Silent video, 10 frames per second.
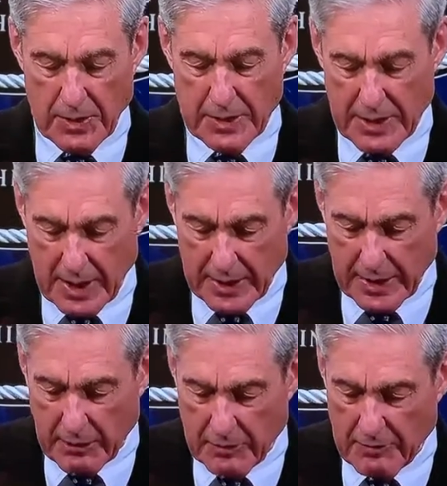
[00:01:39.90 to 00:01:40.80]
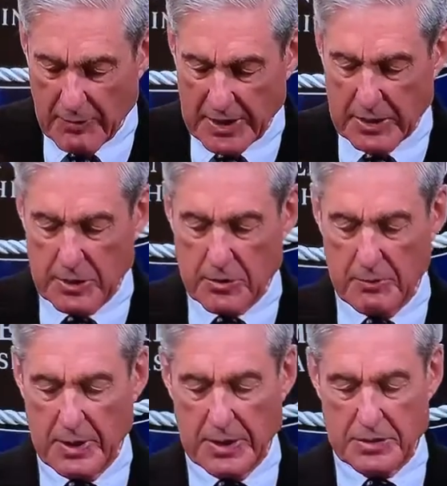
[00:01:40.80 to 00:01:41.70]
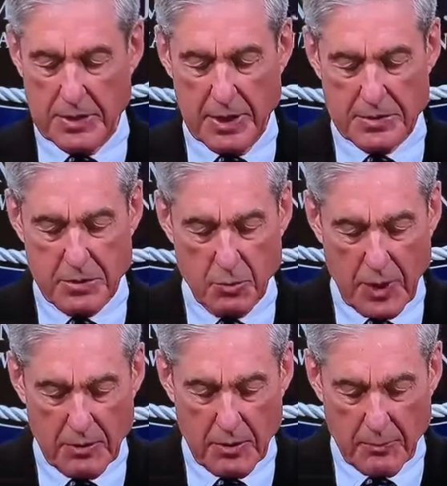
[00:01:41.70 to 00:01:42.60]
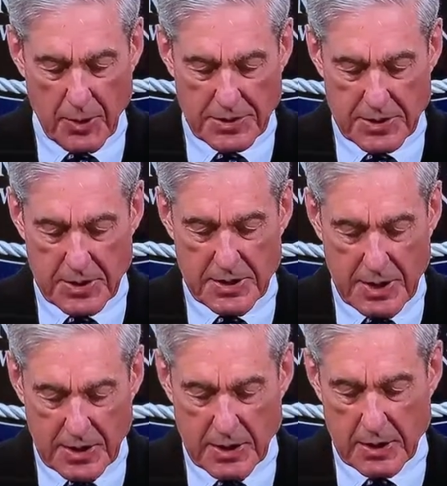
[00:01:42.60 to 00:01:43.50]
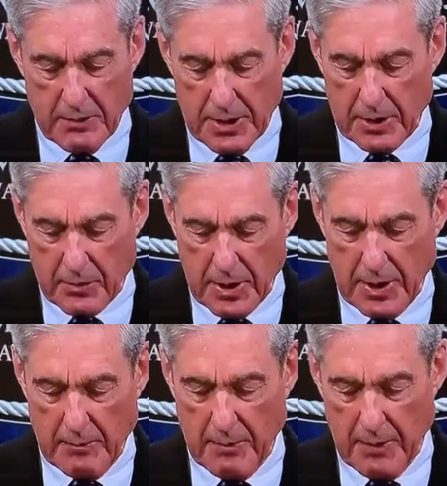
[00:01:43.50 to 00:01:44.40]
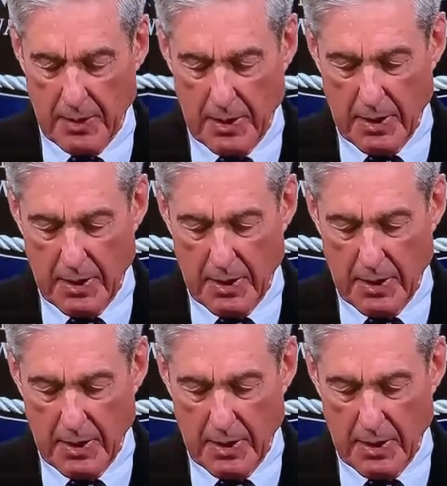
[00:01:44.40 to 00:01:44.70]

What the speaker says: We did not, however, make a determination as to whether the president did commit a crime.